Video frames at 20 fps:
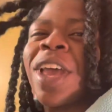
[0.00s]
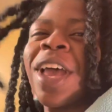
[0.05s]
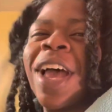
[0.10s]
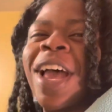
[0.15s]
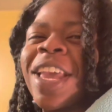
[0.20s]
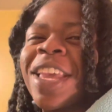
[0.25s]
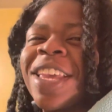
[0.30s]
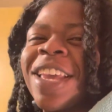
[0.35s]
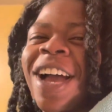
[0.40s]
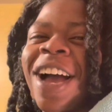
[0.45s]

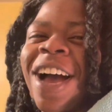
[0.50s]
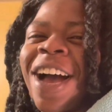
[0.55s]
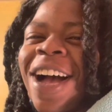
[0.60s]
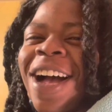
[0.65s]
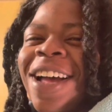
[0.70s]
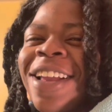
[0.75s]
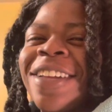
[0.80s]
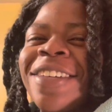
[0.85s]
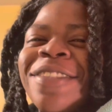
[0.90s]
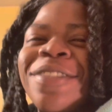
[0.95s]
Y'all,
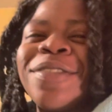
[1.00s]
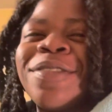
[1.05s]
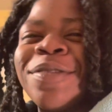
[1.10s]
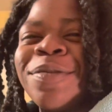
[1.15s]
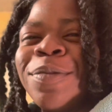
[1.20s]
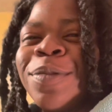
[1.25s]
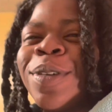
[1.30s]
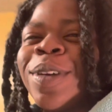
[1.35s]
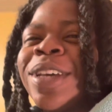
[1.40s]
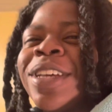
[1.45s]
I done
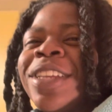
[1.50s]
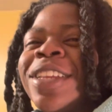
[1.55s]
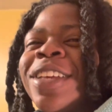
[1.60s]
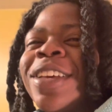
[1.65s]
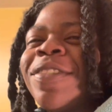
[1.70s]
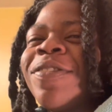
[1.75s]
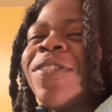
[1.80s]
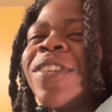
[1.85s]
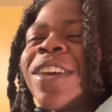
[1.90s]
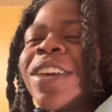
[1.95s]
went
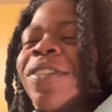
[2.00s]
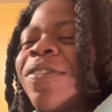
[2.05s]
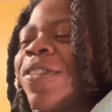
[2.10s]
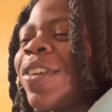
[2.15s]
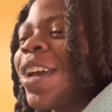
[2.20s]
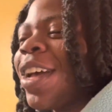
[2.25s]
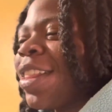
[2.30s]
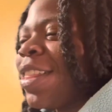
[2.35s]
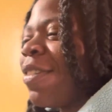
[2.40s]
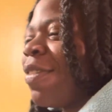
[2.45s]
and fucking
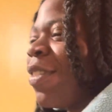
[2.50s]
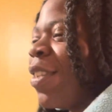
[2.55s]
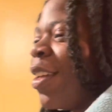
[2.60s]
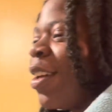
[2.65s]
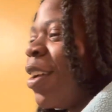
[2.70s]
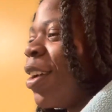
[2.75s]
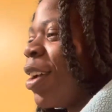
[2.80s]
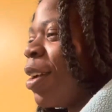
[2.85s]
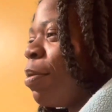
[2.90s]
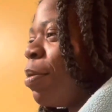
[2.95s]
forgot the
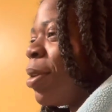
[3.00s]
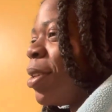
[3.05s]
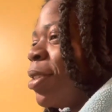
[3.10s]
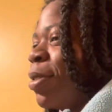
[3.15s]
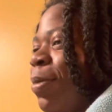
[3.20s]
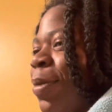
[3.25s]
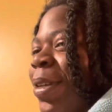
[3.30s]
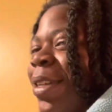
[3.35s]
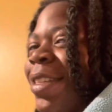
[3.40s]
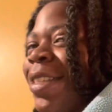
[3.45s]
vlog. I bitch
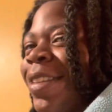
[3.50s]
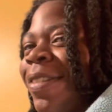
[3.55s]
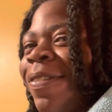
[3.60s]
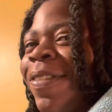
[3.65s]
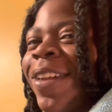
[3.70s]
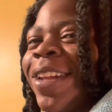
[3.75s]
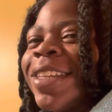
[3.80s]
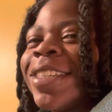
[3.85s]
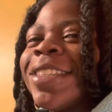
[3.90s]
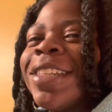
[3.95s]
went and
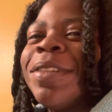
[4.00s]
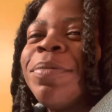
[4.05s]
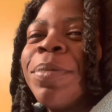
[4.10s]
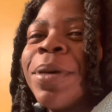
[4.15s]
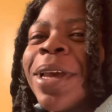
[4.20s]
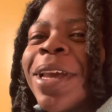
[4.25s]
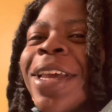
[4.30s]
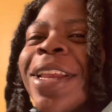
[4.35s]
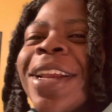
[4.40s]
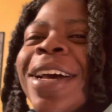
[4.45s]
fell asleep at
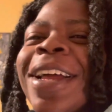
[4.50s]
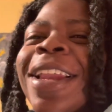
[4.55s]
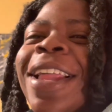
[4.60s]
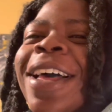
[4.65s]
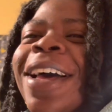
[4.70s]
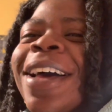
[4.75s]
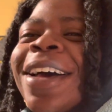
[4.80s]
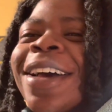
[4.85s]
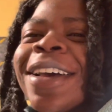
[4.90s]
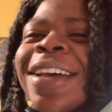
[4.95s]
8
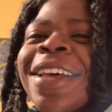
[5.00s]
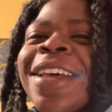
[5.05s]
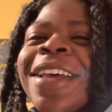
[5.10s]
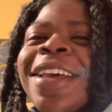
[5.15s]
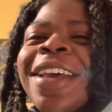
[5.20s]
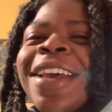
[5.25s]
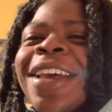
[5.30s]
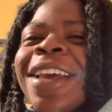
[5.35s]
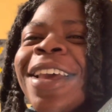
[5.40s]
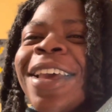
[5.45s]
o'clock.
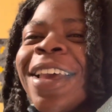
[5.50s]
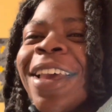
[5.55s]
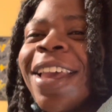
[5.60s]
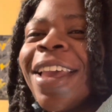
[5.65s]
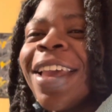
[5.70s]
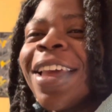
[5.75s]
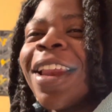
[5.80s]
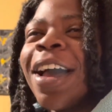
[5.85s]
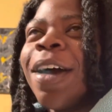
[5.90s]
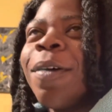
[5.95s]

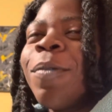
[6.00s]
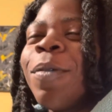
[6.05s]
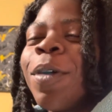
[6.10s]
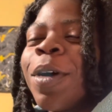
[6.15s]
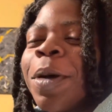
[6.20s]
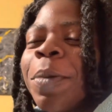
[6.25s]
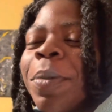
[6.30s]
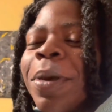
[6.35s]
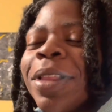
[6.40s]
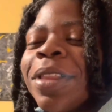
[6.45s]
And I woke
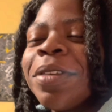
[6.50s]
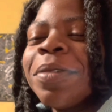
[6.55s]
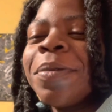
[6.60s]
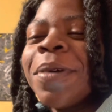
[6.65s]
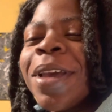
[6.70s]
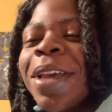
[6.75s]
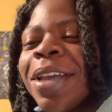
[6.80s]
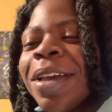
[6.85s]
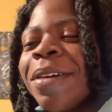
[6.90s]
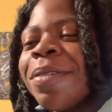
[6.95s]
up at 2
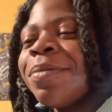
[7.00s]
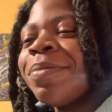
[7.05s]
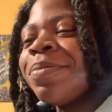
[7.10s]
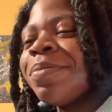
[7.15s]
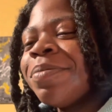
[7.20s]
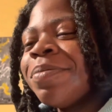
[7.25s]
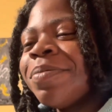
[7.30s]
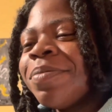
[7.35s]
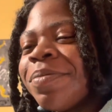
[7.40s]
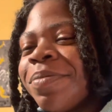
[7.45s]
a.m.
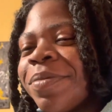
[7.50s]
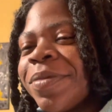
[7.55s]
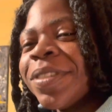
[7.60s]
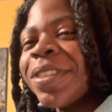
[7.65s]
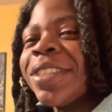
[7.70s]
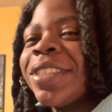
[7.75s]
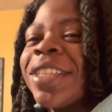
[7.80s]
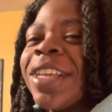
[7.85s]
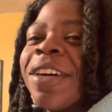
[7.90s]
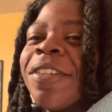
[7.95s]

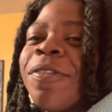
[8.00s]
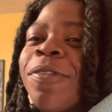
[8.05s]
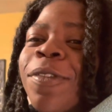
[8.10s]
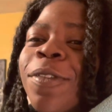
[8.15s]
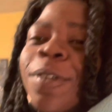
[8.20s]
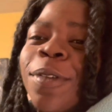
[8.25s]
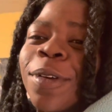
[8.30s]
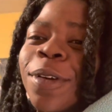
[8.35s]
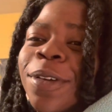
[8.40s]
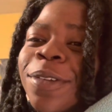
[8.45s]
It's now
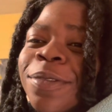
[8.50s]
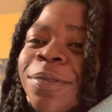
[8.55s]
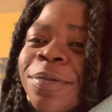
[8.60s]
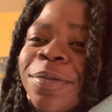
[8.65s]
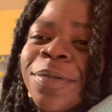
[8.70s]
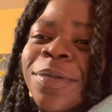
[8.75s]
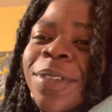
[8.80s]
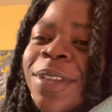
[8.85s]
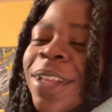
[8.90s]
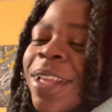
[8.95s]
4.
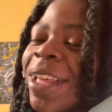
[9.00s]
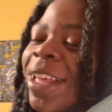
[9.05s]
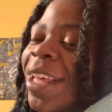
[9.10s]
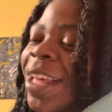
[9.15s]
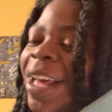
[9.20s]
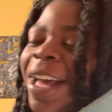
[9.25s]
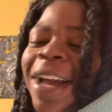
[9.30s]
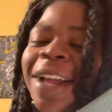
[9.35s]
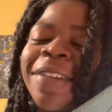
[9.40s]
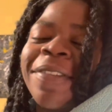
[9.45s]

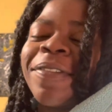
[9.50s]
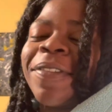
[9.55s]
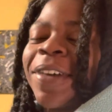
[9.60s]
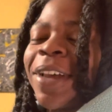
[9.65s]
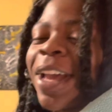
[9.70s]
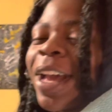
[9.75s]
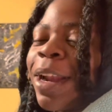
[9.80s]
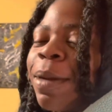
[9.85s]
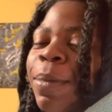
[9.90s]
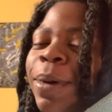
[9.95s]
I done
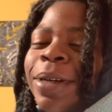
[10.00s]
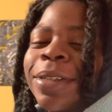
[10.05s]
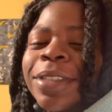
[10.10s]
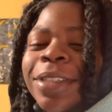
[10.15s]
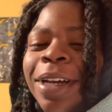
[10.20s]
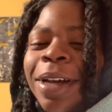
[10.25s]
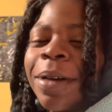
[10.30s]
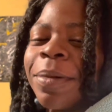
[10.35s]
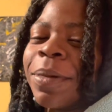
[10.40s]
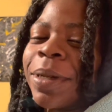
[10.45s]
forgot about
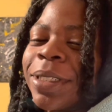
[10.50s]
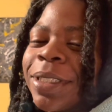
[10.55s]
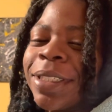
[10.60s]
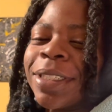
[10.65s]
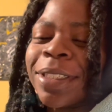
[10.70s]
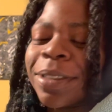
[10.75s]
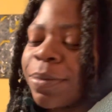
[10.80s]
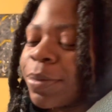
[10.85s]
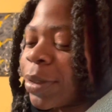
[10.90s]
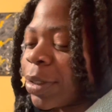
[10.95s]
y'all,
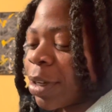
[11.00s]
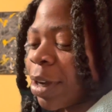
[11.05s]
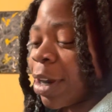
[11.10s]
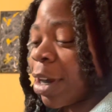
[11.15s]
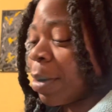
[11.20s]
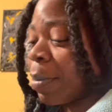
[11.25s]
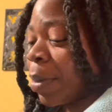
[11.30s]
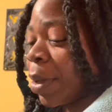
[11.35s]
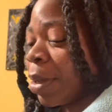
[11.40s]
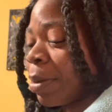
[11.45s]
bitches. I'm
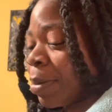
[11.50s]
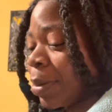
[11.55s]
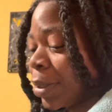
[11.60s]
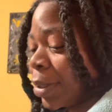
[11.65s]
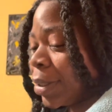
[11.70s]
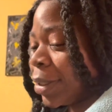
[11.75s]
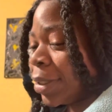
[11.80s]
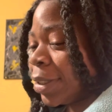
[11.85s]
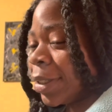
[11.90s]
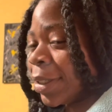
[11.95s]
sorry,
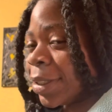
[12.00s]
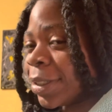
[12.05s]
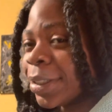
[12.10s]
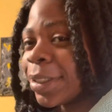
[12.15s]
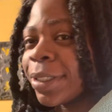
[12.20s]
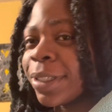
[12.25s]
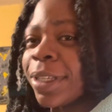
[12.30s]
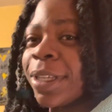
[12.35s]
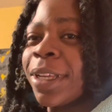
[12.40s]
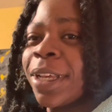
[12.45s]
babies.
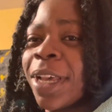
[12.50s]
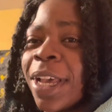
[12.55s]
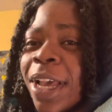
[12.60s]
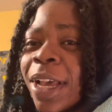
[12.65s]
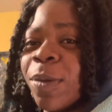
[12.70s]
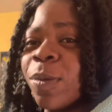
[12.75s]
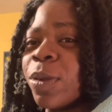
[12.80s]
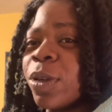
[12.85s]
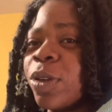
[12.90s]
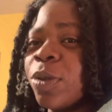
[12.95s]

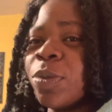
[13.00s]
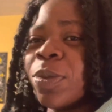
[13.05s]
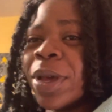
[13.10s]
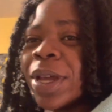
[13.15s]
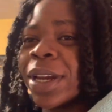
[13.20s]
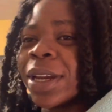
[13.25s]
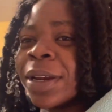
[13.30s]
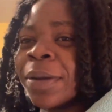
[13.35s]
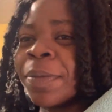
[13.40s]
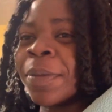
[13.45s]
We'll do
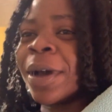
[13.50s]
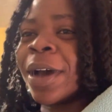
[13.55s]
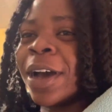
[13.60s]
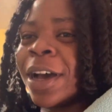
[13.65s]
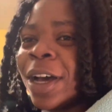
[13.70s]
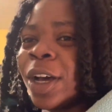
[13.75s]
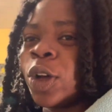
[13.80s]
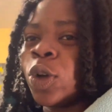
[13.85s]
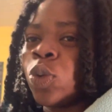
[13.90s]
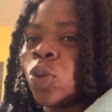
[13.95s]
better tomorrow.